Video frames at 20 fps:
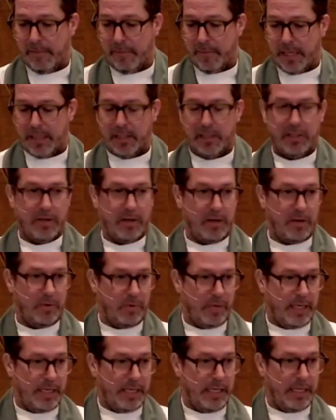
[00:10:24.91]
And so
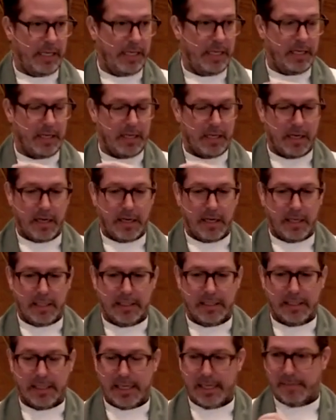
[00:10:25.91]
already God has
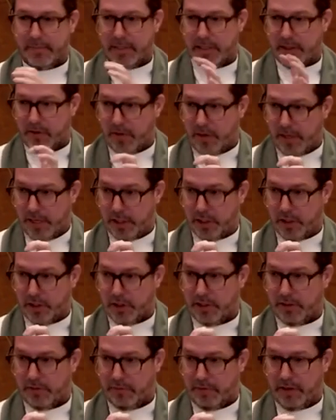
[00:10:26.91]
come to crush
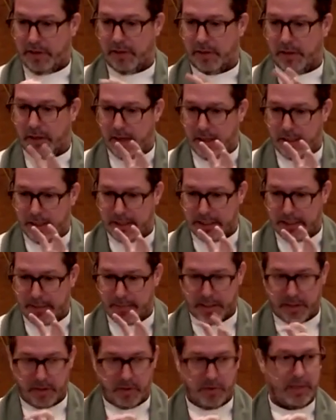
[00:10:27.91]
fear, God has come to
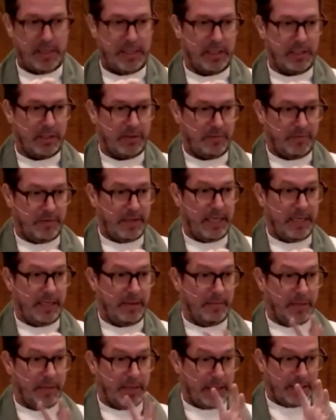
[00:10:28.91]
crush venom,
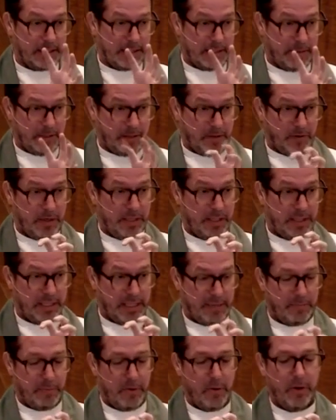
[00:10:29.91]
God has come to crush
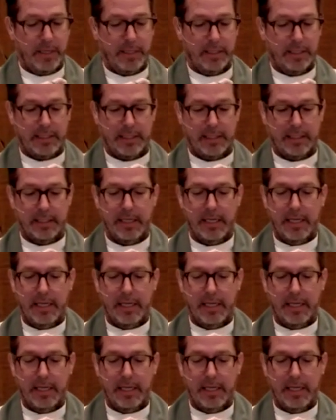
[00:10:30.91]
that poison